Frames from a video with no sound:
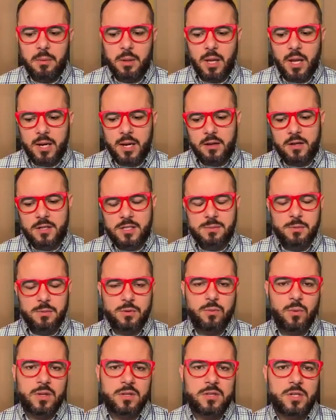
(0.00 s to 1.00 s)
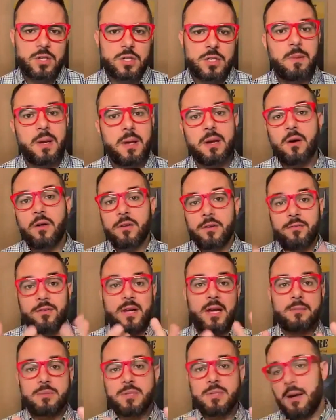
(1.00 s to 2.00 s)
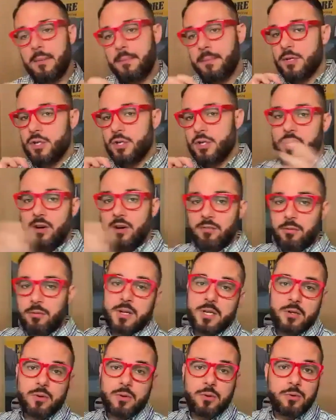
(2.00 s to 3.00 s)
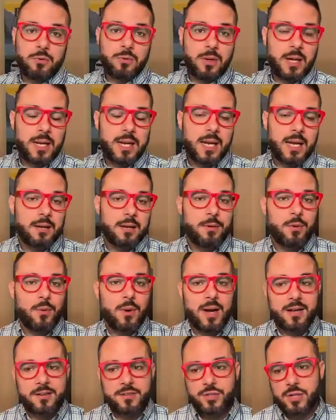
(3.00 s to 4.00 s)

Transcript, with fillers: a lot of customers want to just pick all their VMs up and shove them into an AWS,